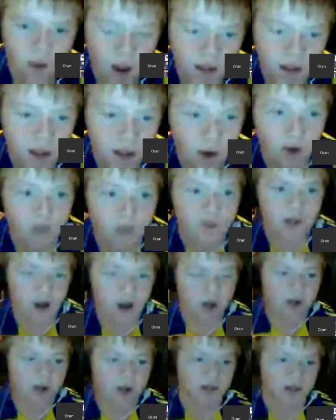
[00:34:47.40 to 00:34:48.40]
longest
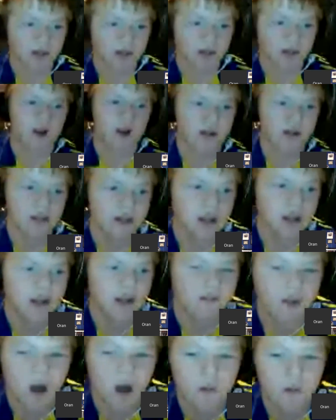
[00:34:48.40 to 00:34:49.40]
that Arsenal have gone
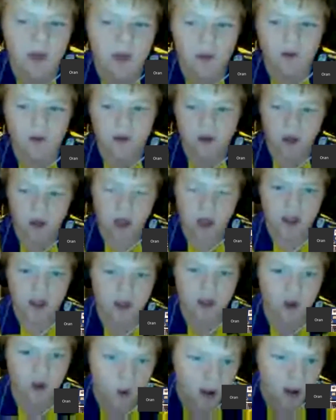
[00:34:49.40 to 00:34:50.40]
without scoring a
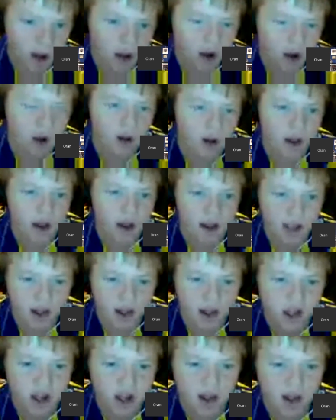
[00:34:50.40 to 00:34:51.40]
goal against
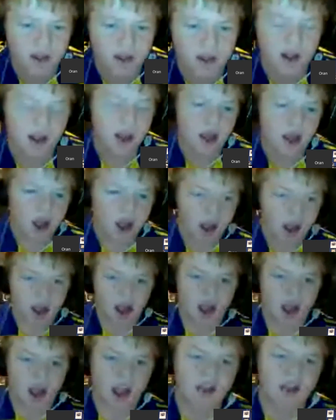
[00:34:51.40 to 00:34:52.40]
Chelsea.
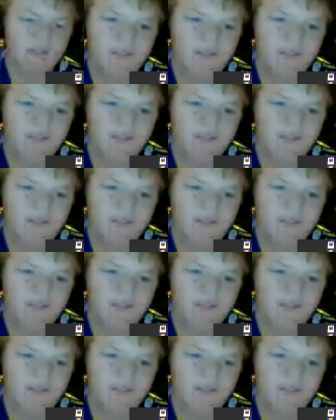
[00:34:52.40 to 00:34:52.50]
If that